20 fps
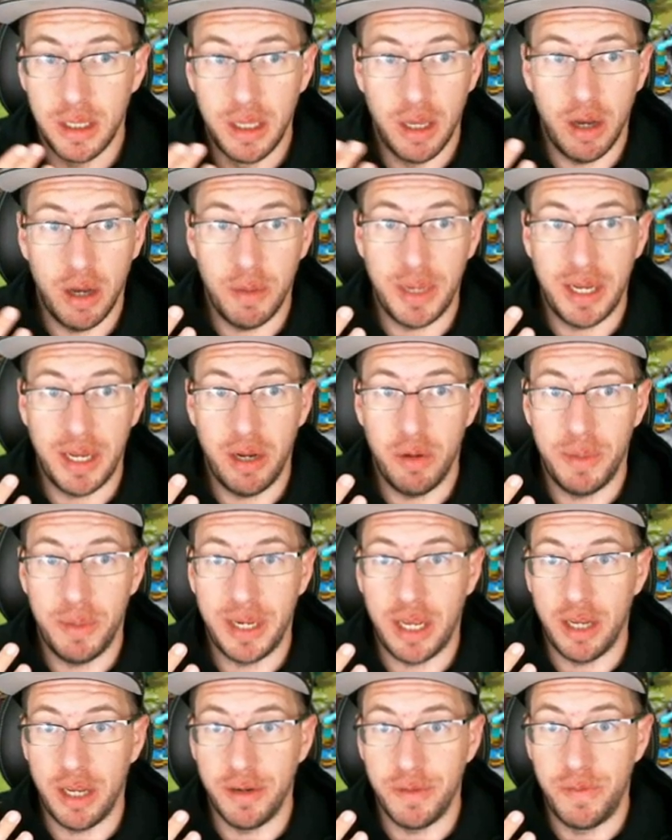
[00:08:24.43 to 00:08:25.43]
Oh my oh
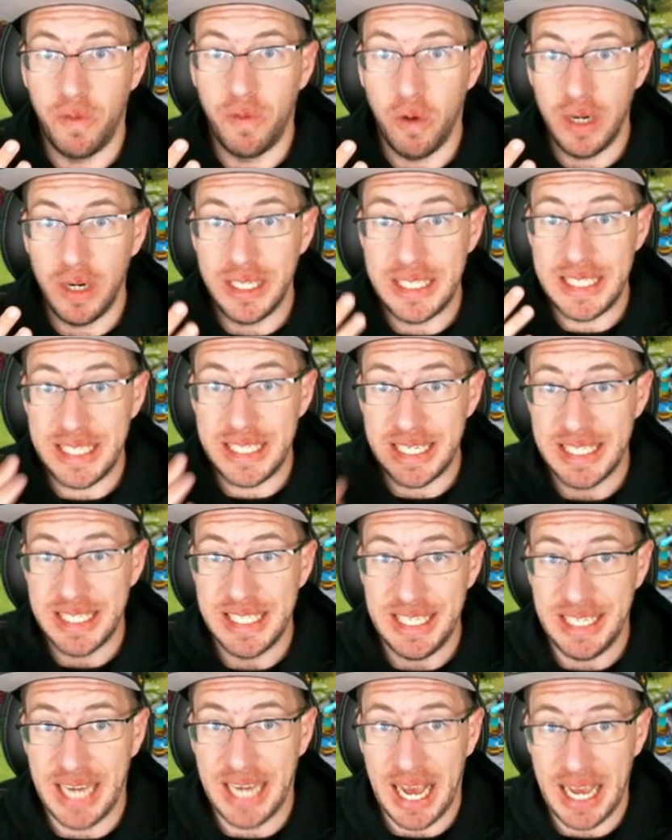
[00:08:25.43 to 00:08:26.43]
my god, void
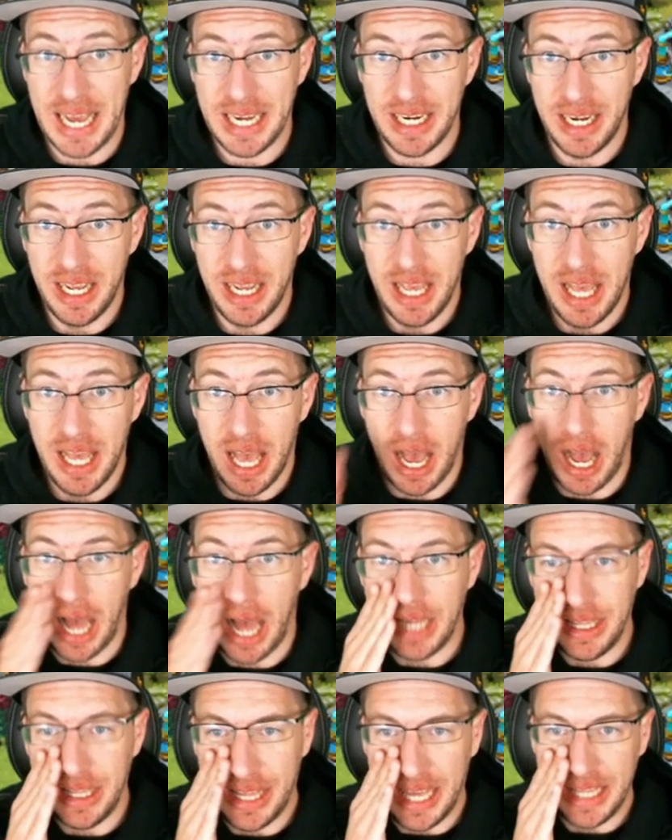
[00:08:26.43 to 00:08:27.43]
69.
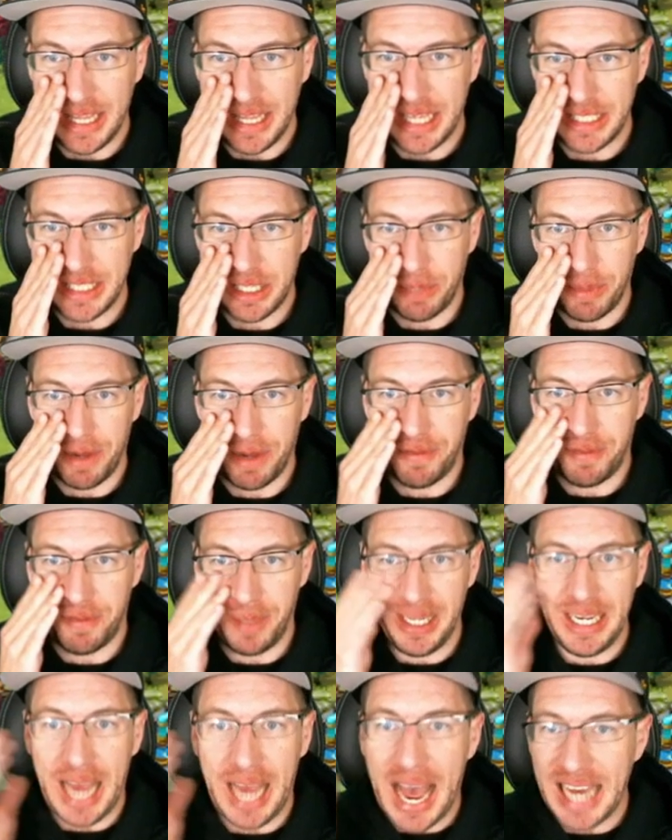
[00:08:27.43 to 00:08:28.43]
I that, that's coming out for
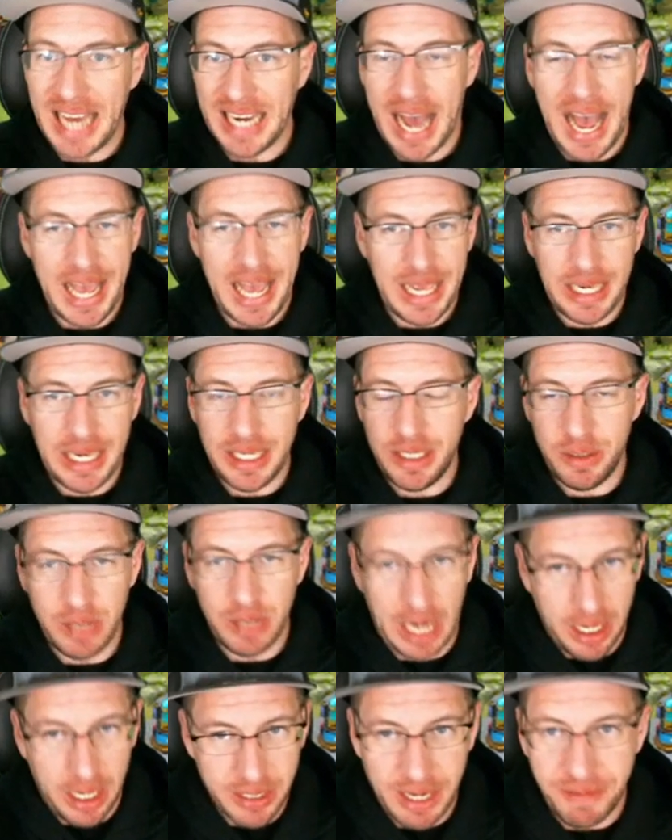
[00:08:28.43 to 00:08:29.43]
me. I, I
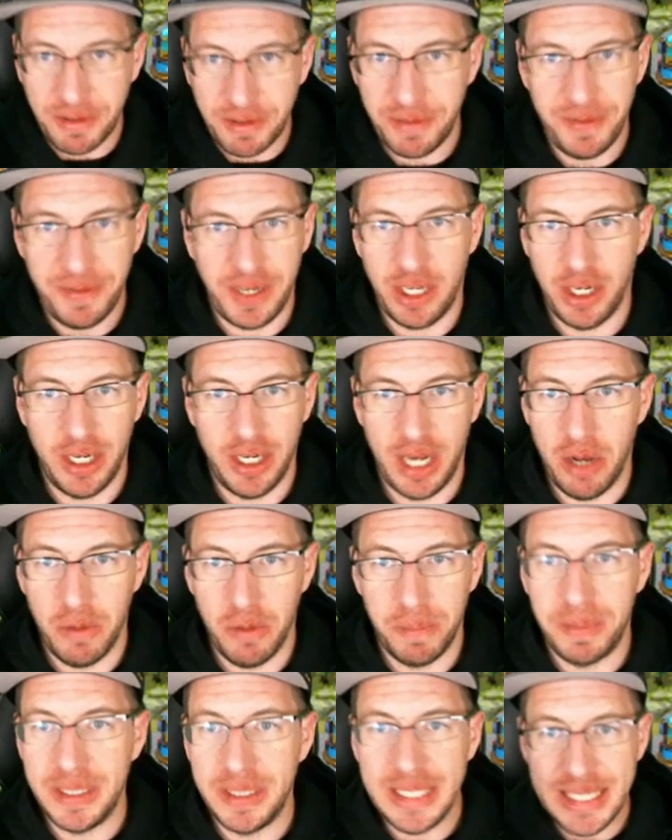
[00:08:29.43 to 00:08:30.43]
I'll never figure it
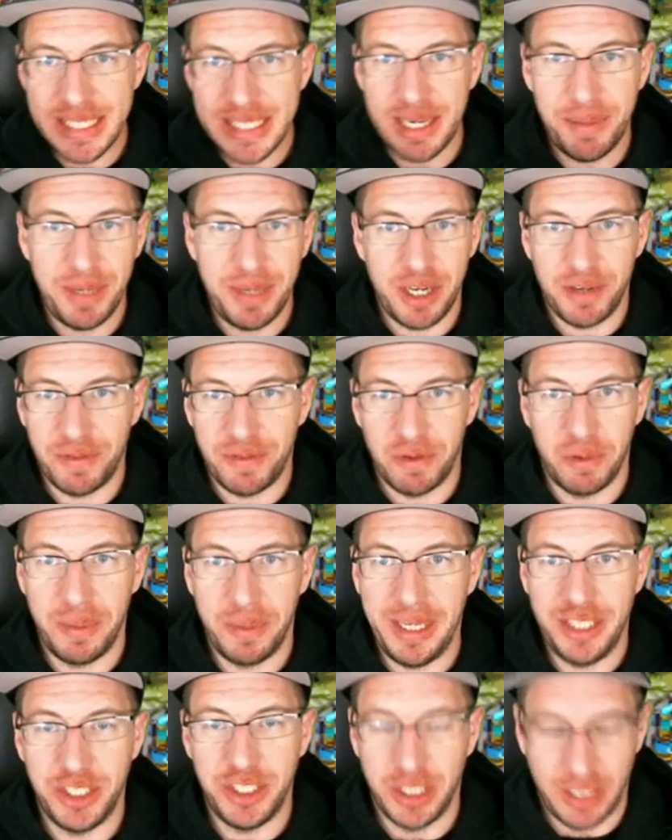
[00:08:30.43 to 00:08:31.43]
out. Please send me your
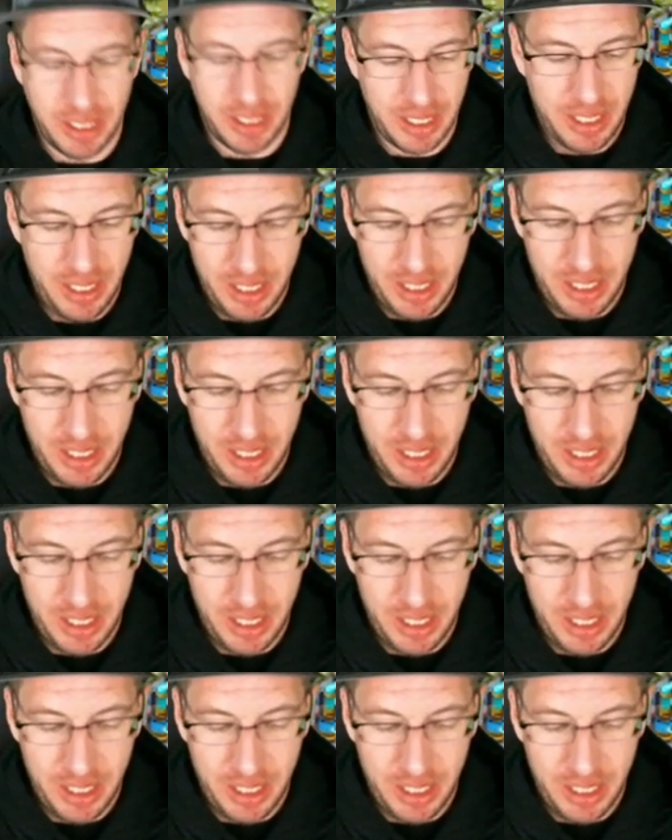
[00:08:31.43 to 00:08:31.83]
formation.